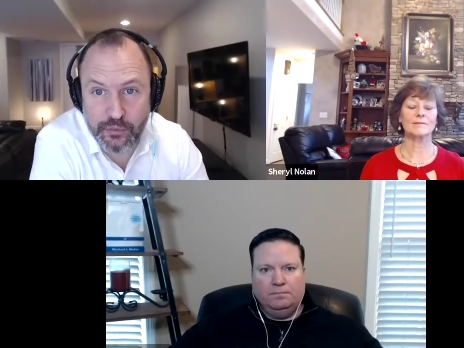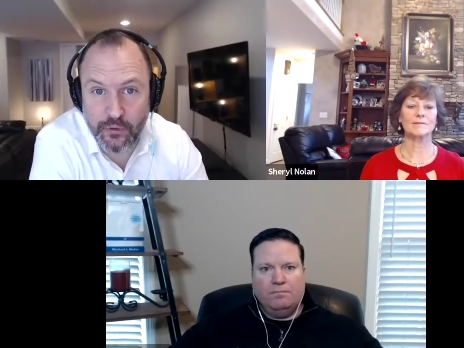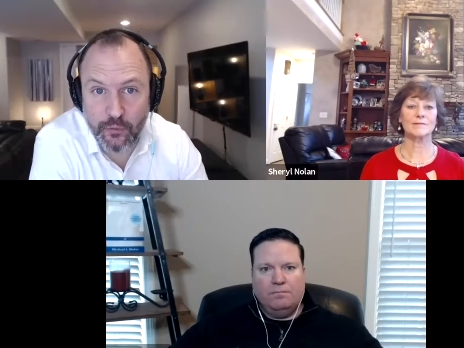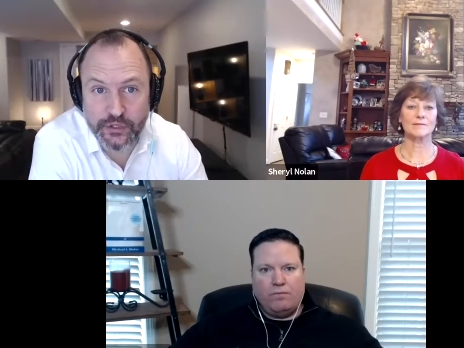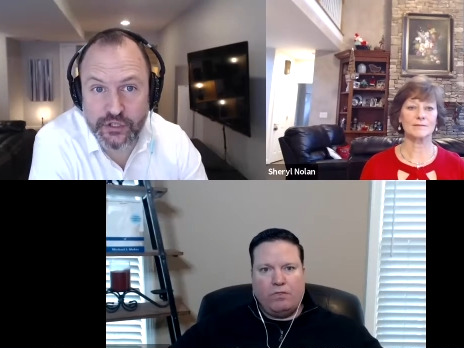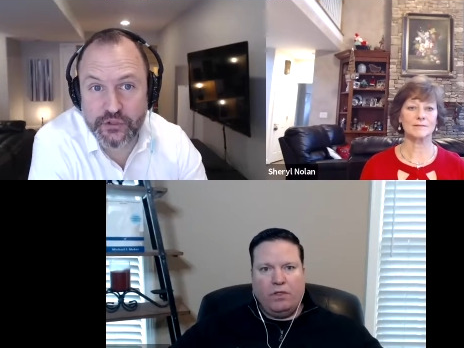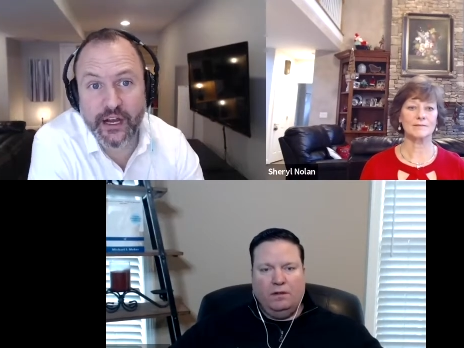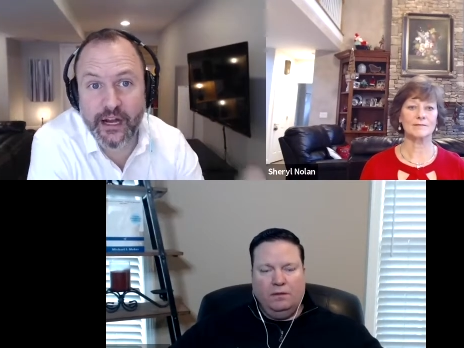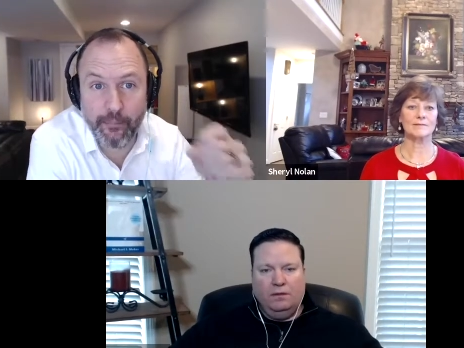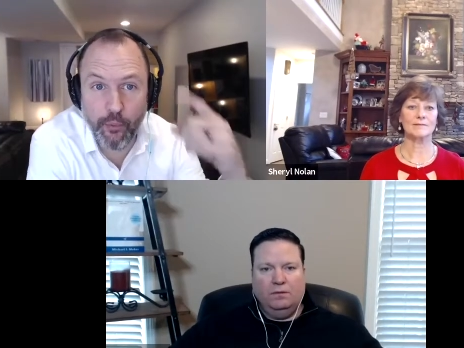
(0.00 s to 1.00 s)
Speaker 1: will, once you set
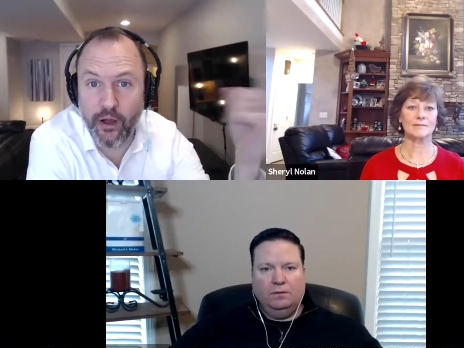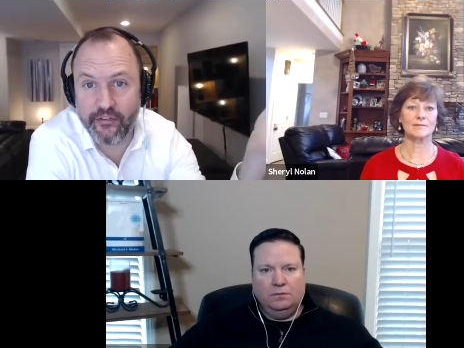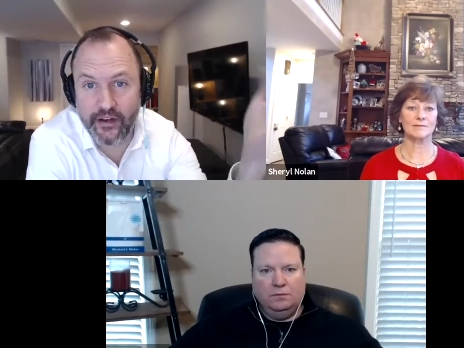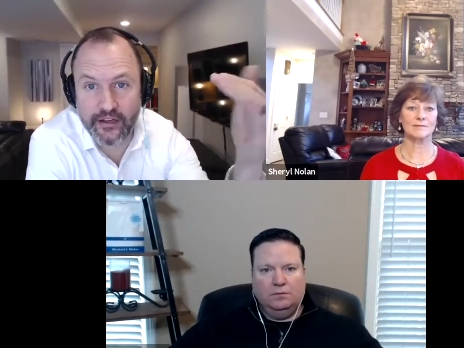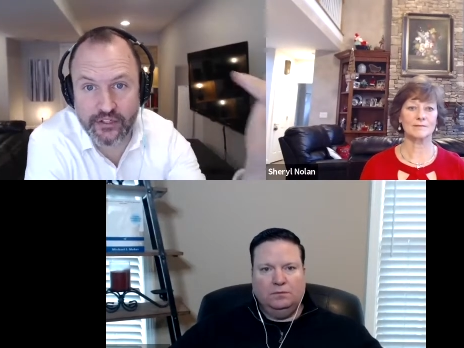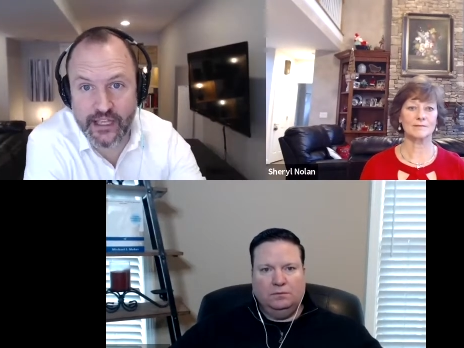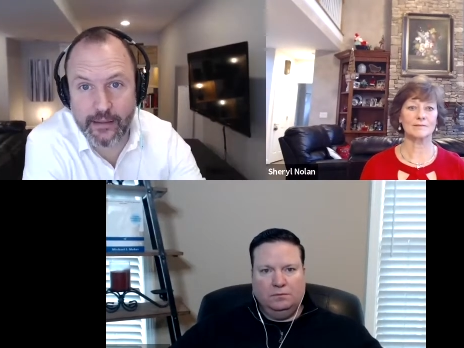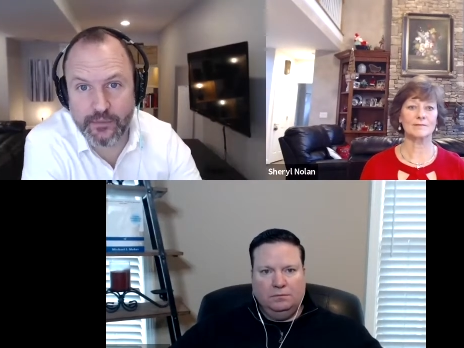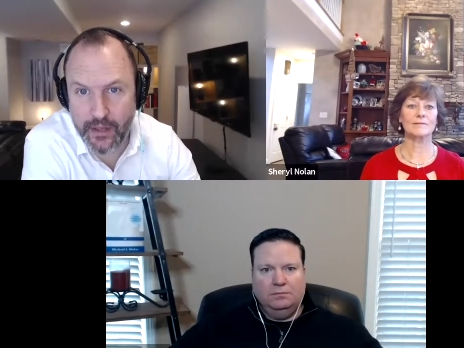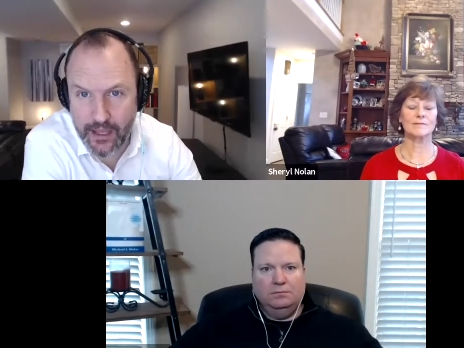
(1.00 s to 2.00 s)
it up once and it just
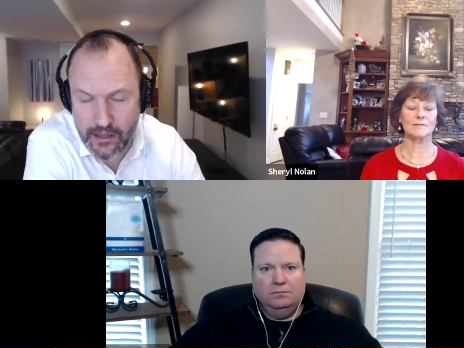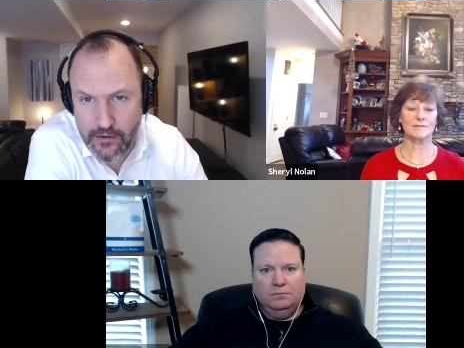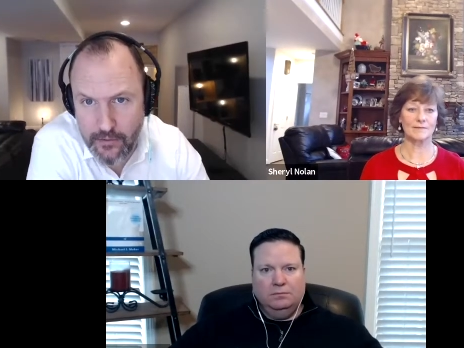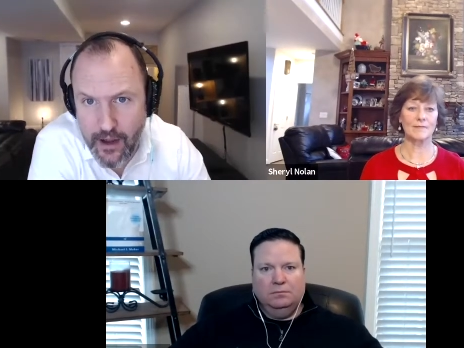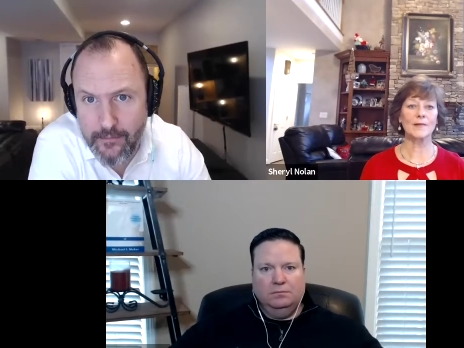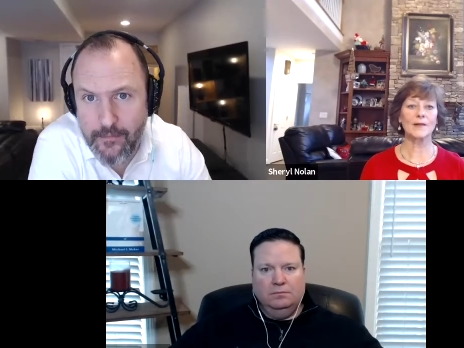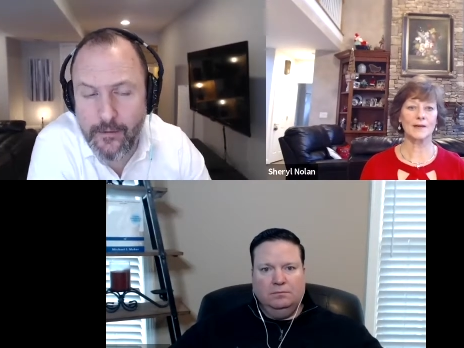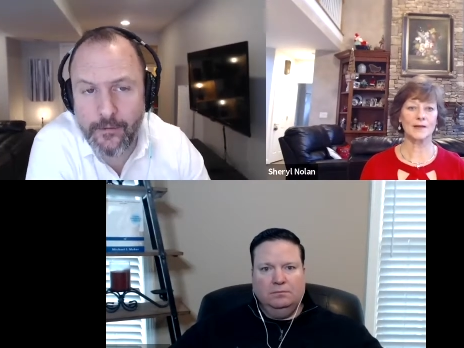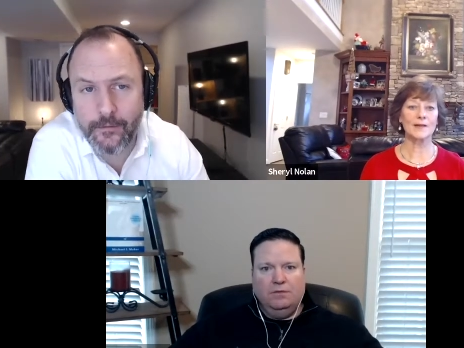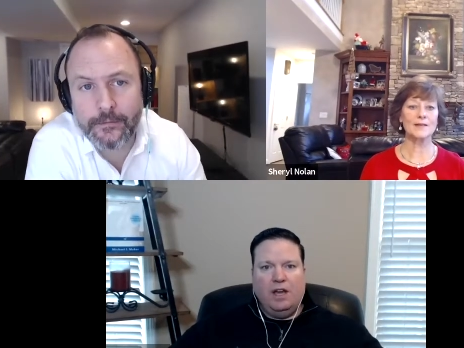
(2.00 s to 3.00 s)
keeps pinging you, right?
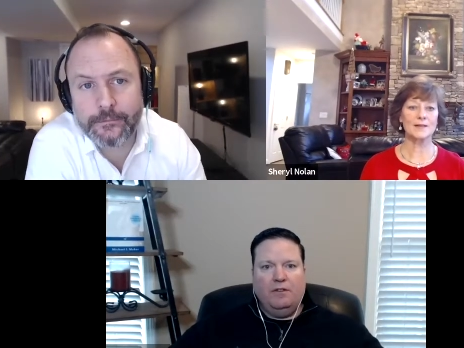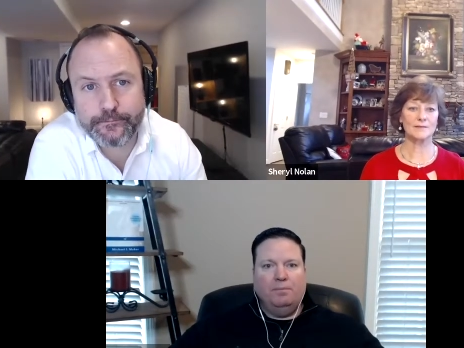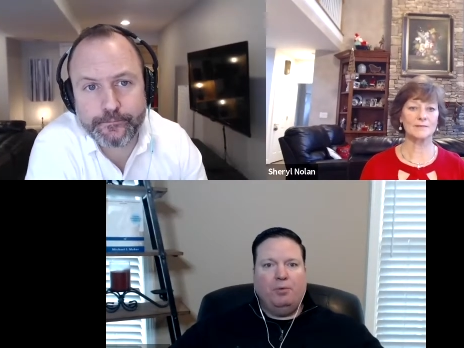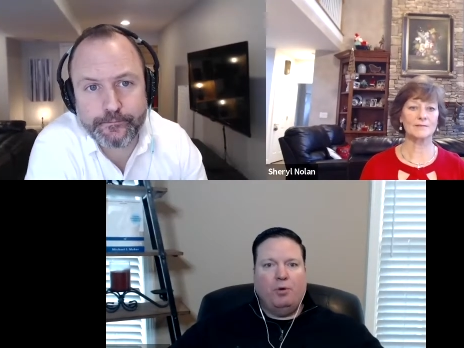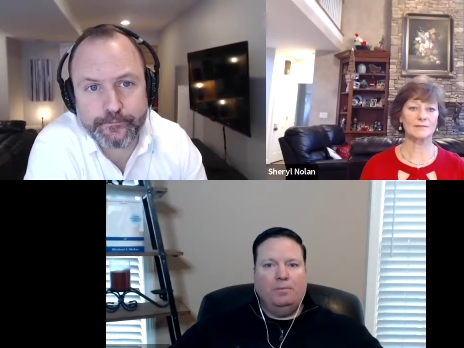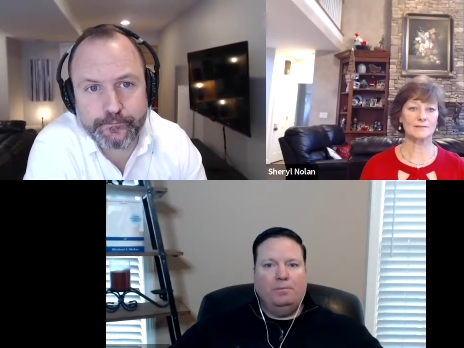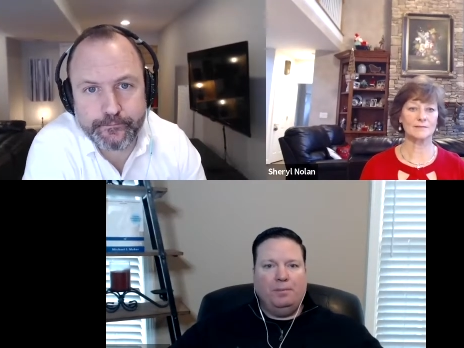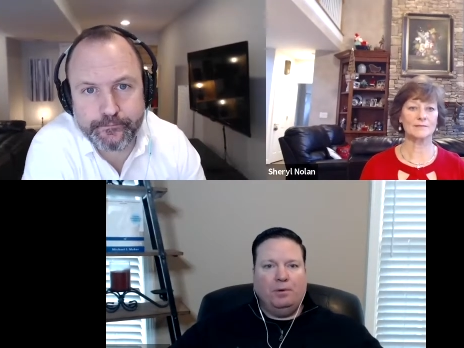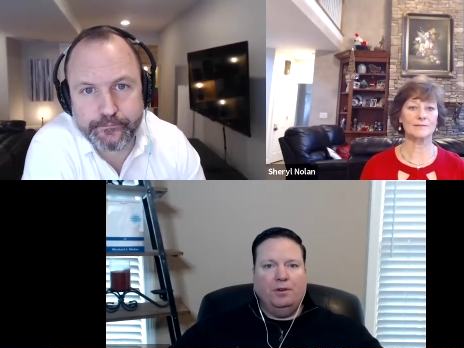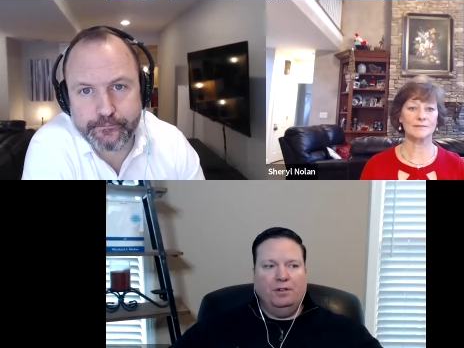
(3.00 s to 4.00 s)
Speaker 2: You have important
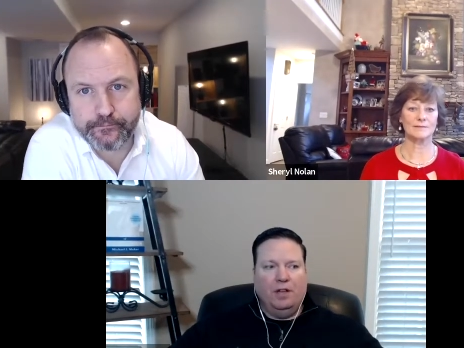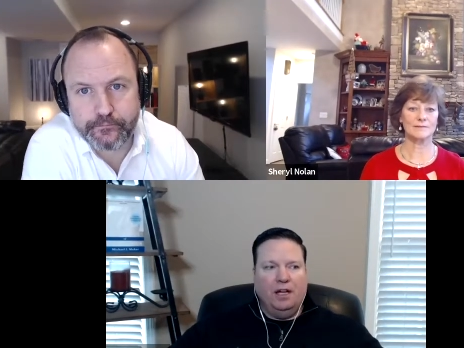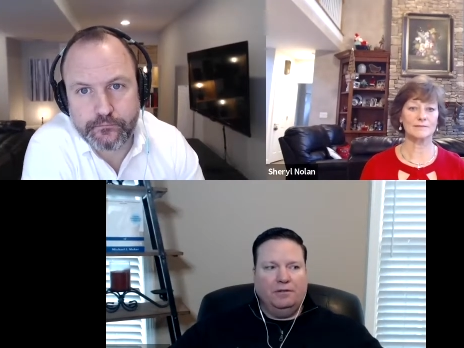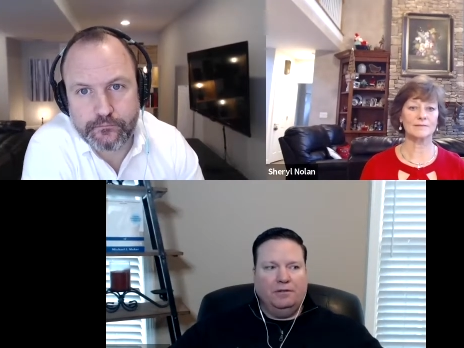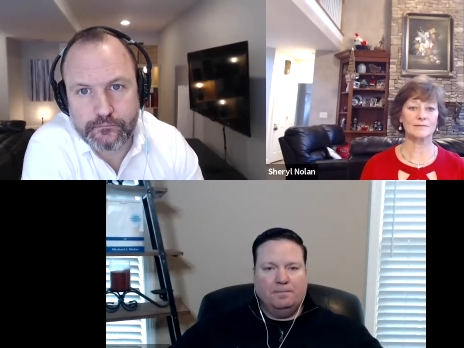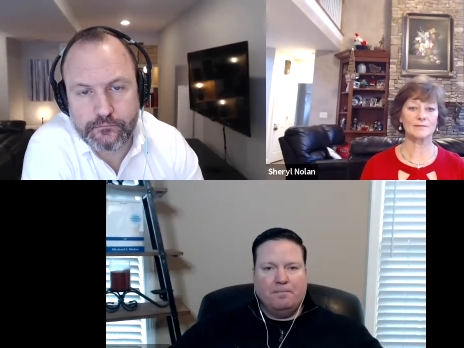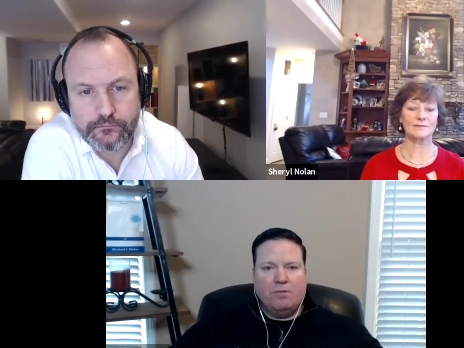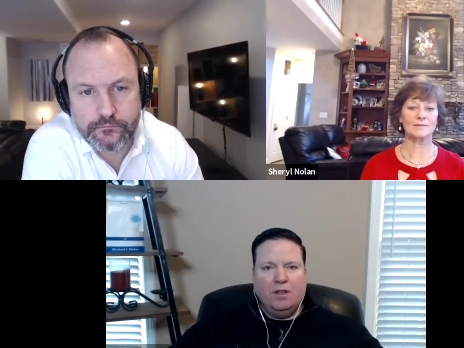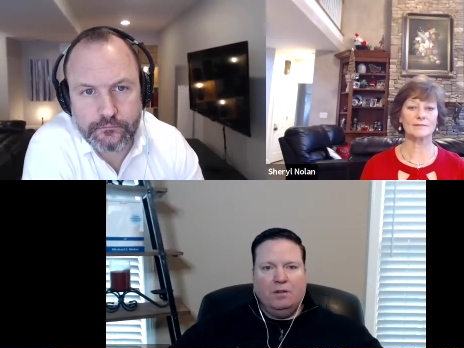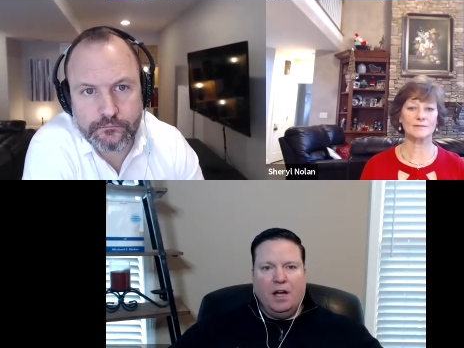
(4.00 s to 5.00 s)
people in your life,
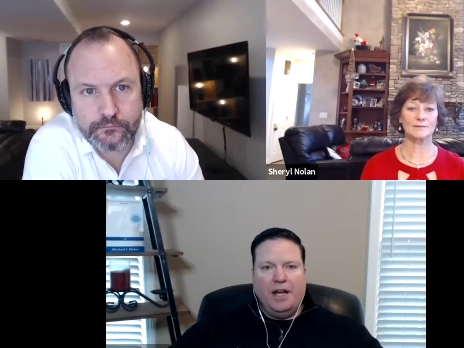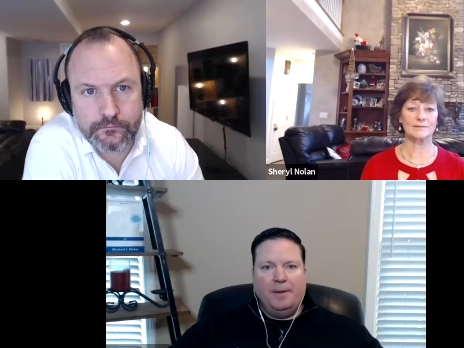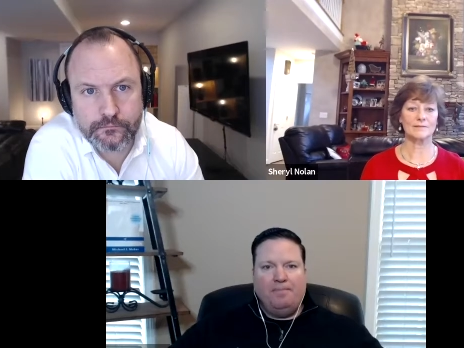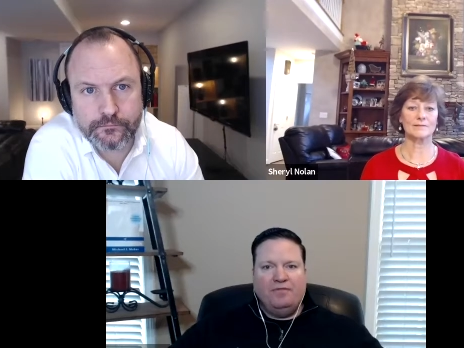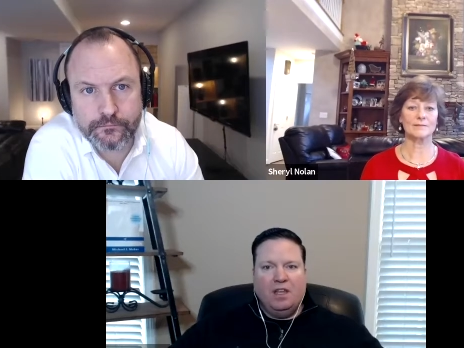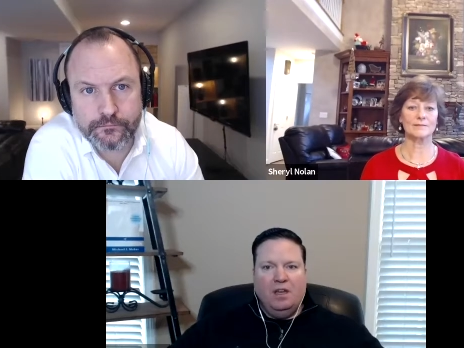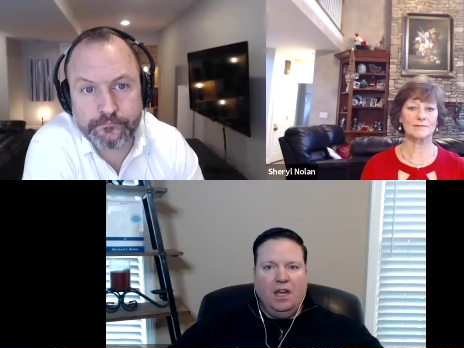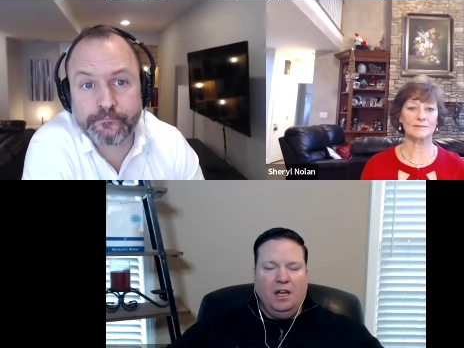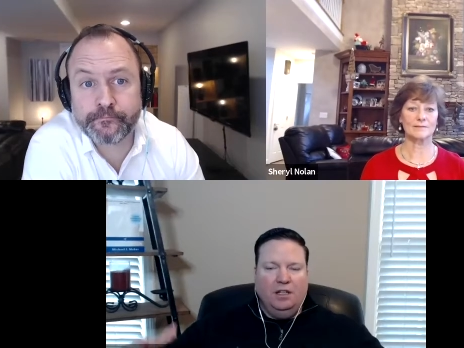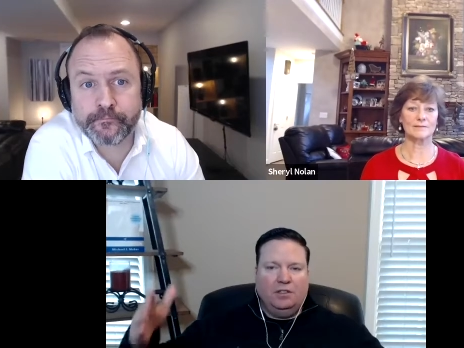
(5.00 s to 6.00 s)
right? Mm-hmm.
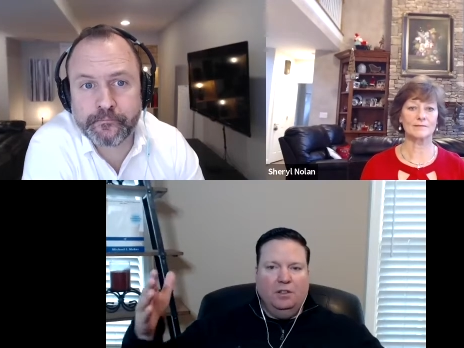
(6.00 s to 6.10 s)
And hmm. it's